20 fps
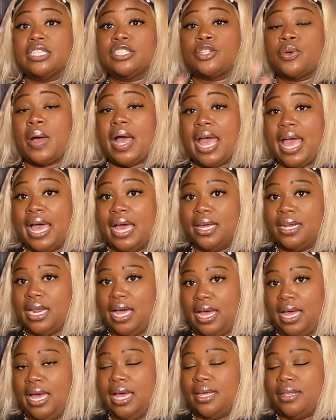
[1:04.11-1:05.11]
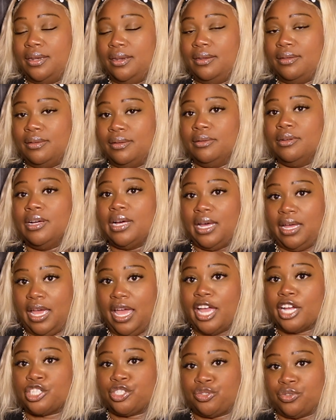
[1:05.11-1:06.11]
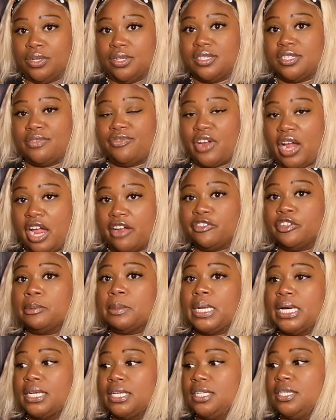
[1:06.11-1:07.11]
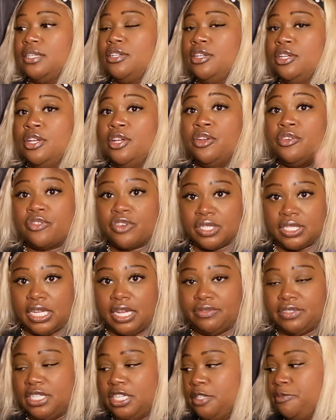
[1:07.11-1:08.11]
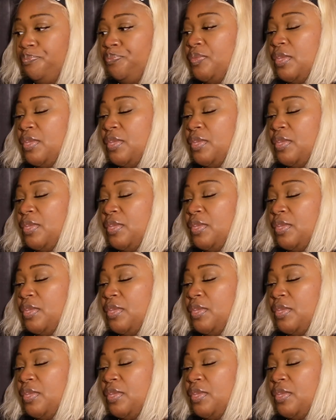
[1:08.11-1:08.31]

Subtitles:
So I had extras for everybody for safety.